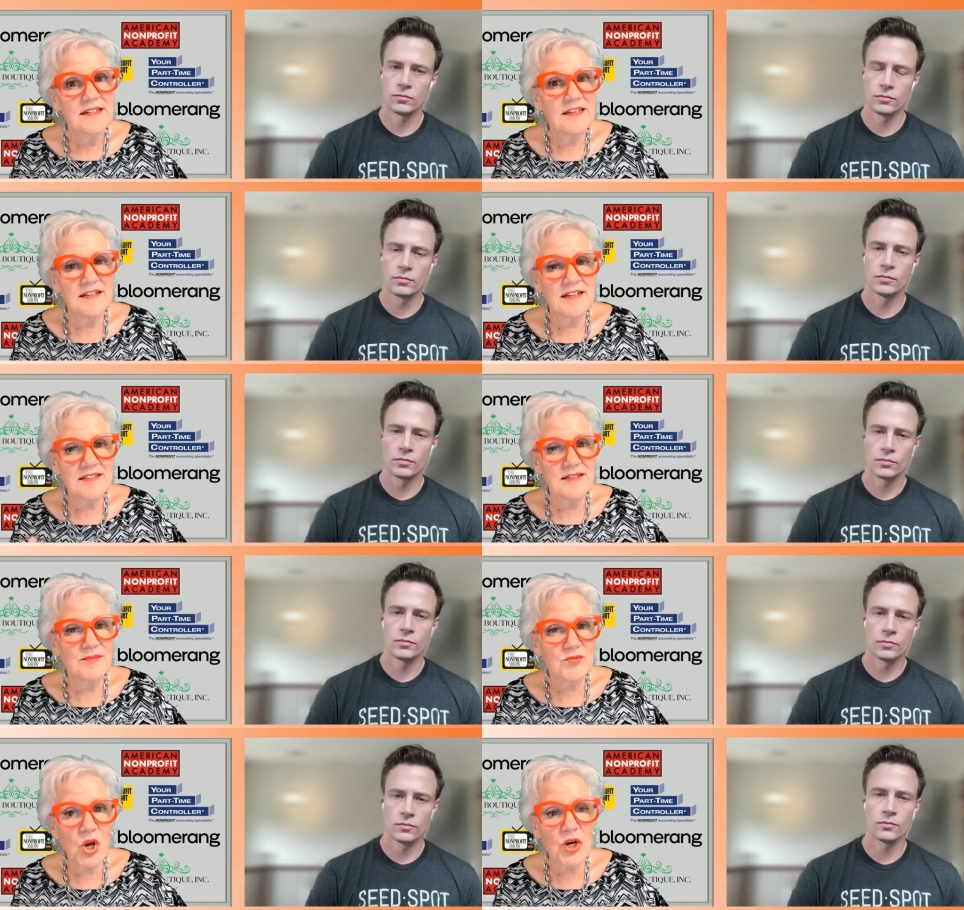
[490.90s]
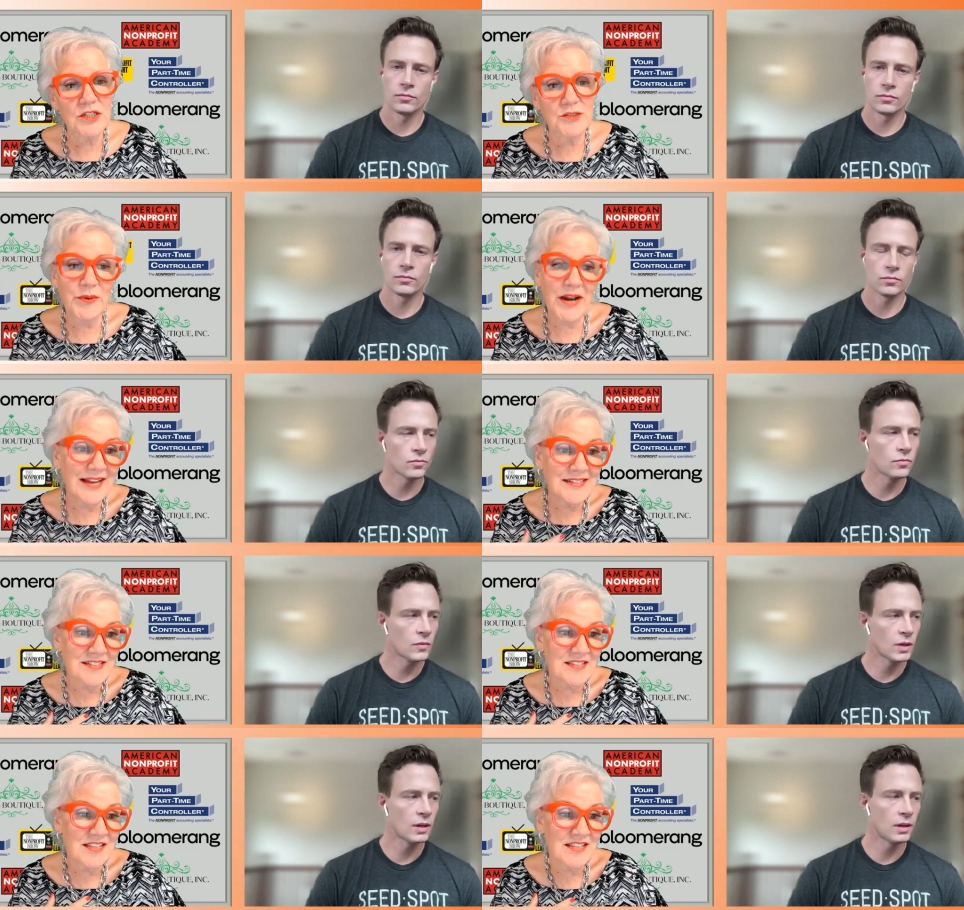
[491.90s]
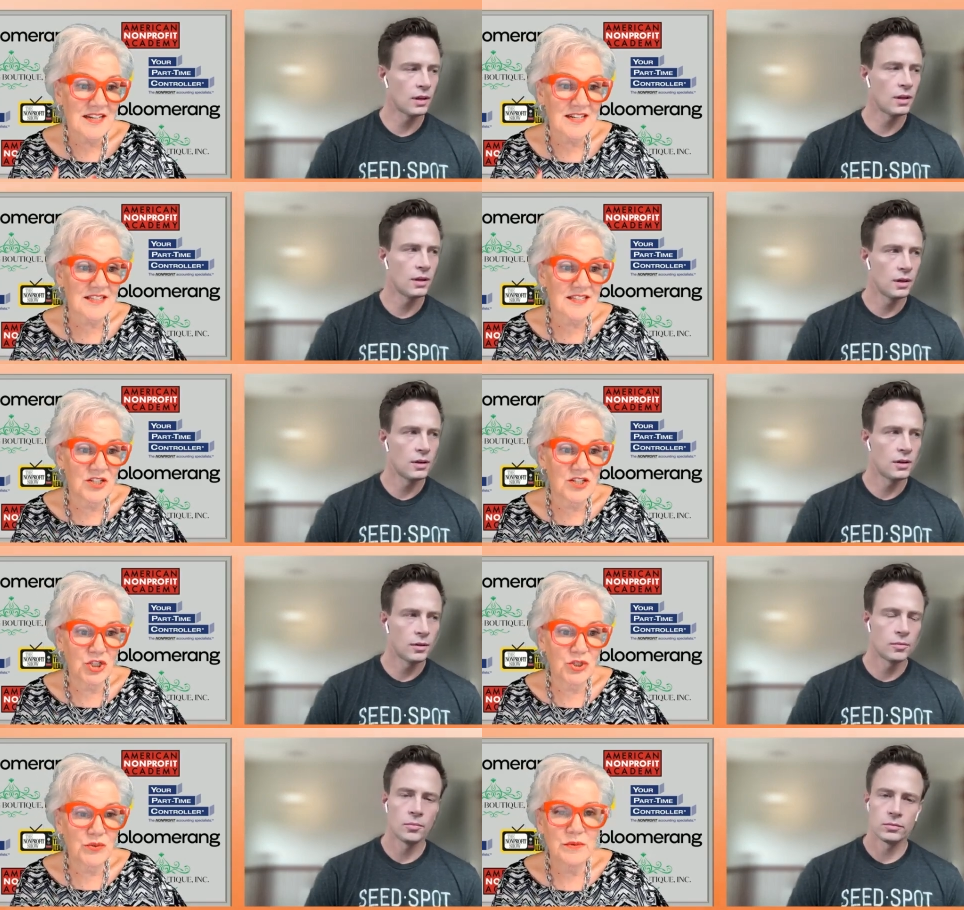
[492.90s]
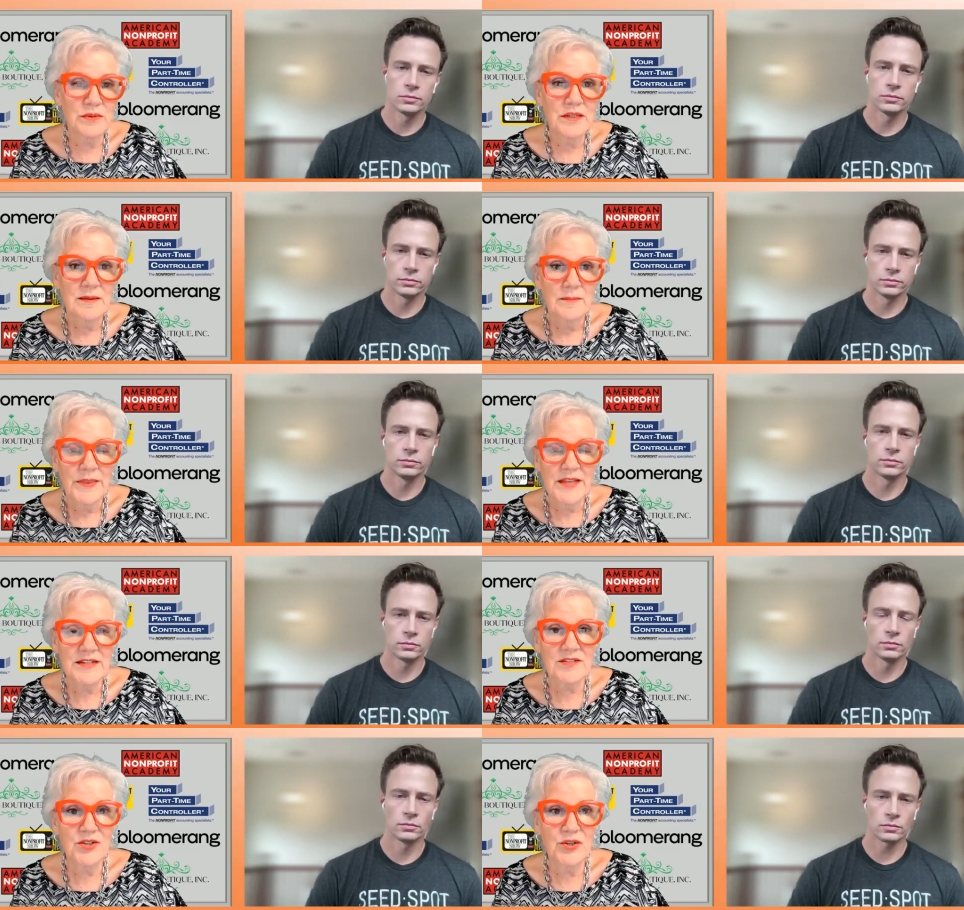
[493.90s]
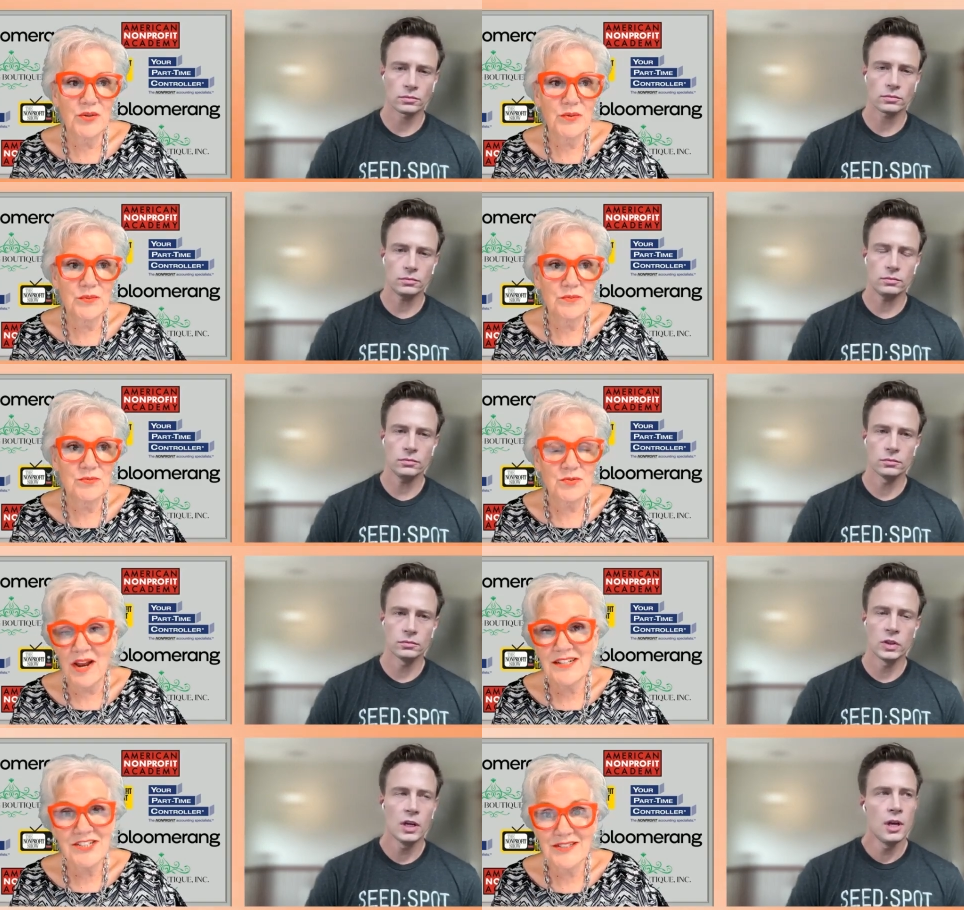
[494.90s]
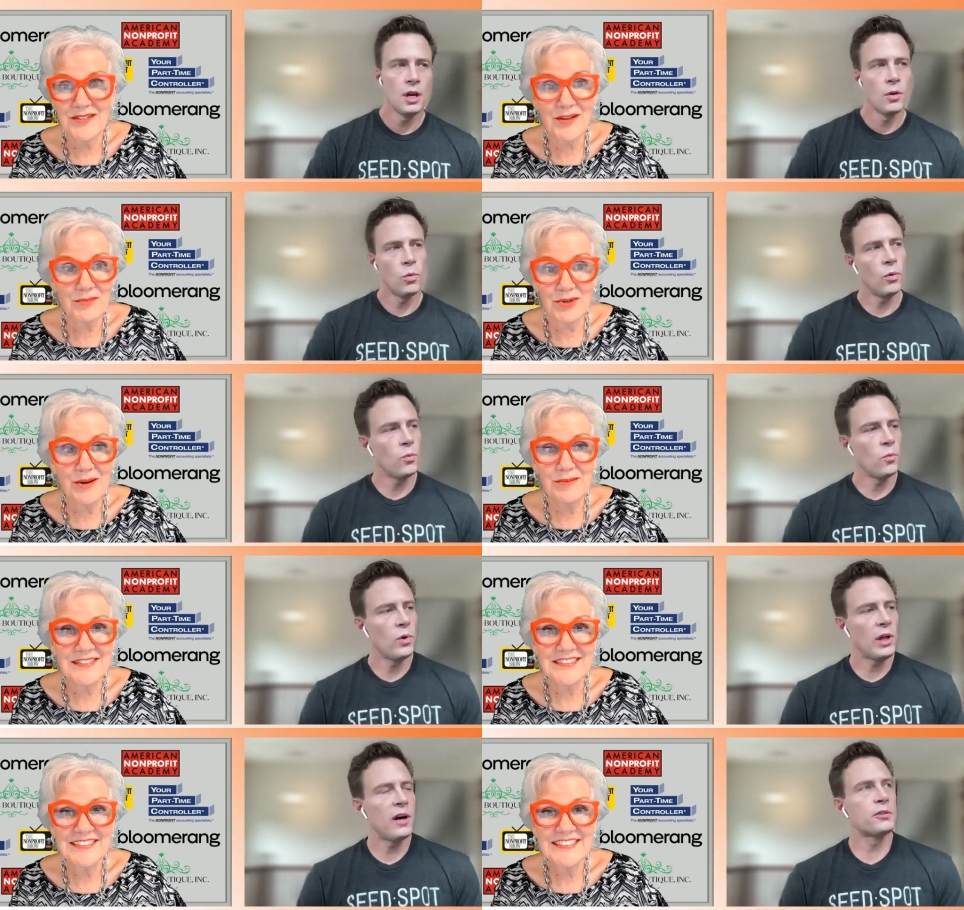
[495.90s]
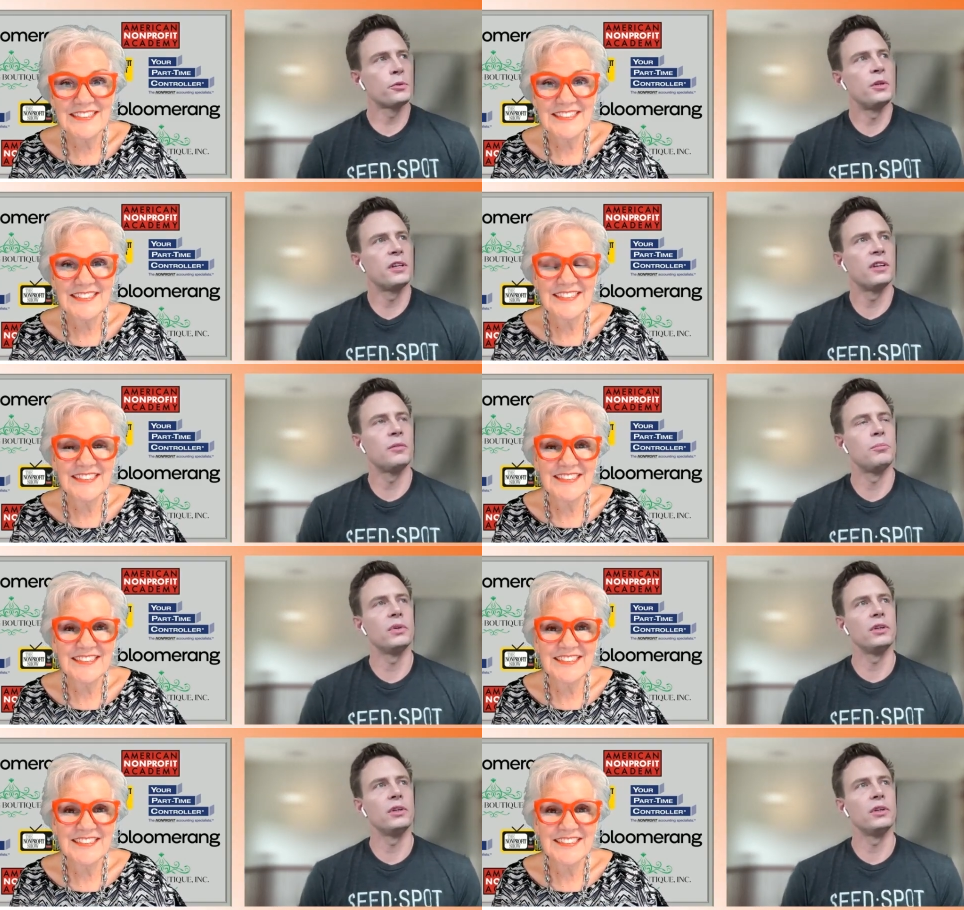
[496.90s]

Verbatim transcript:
Speaker 1: it, it seems harsh but i just think that it's the new it's the new direction that we're going
Speaker 2: well i also think it can